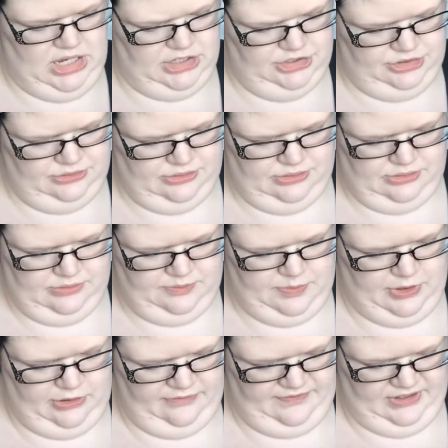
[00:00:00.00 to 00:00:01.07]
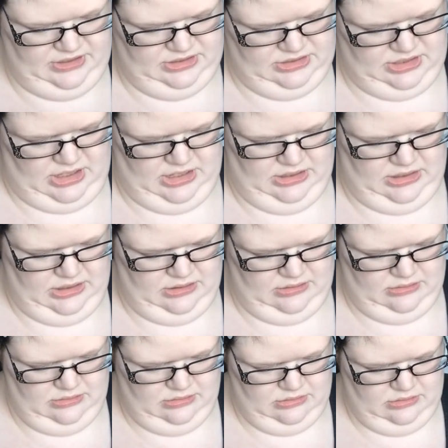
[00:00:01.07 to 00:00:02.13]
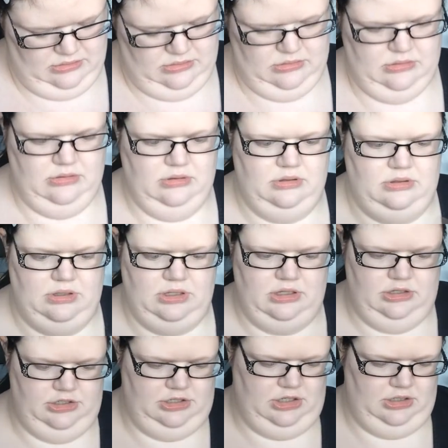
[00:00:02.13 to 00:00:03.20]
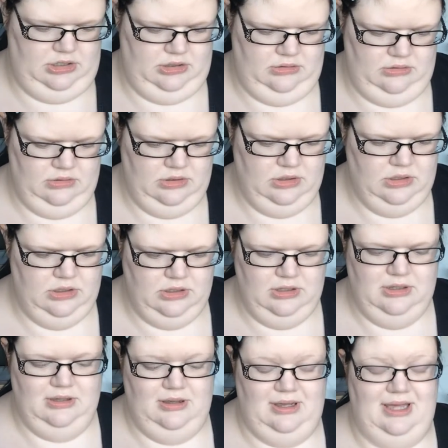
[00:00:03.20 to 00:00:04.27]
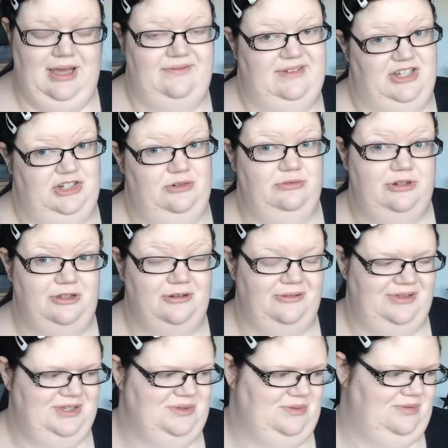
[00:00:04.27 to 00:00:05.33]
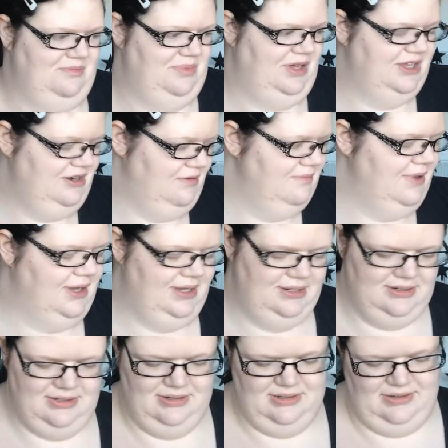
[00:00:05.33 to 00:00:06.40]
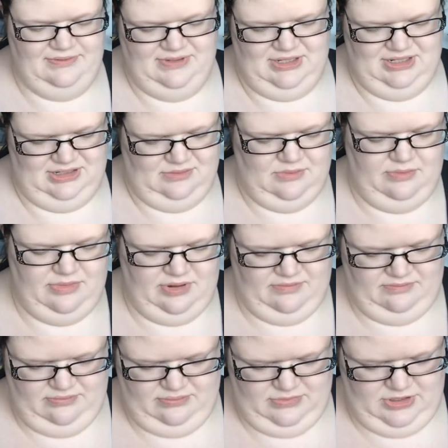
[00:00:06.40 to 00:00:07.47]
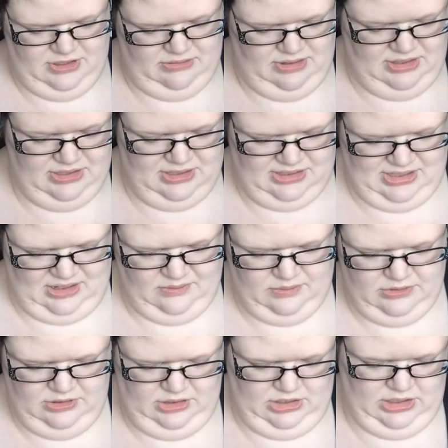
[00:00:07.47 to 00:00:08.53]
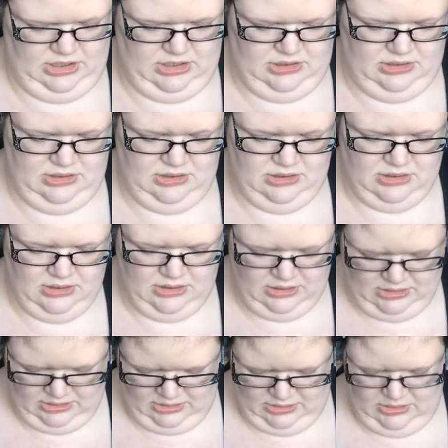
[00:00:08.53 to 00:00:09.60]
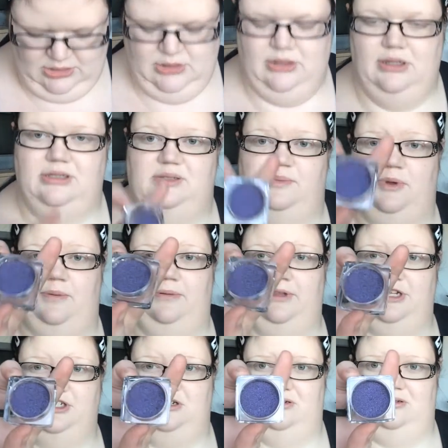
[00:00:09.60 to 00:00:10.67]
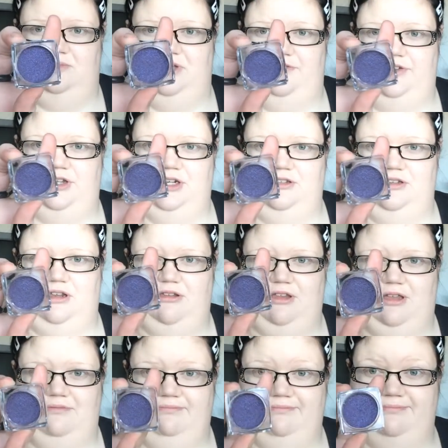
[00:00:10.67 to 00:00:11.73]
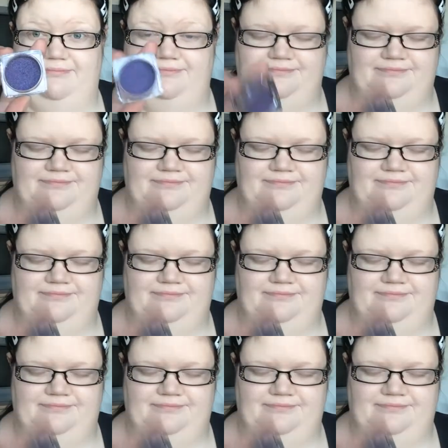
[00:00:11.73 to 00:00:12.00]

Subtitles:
Astor Perfect Stay eyeshadow. I have actually already got this one, but I don't mind. I've said it to my mum, you know, it does happen, and it's a purple eyeshadow. Am I ever going to turn it down?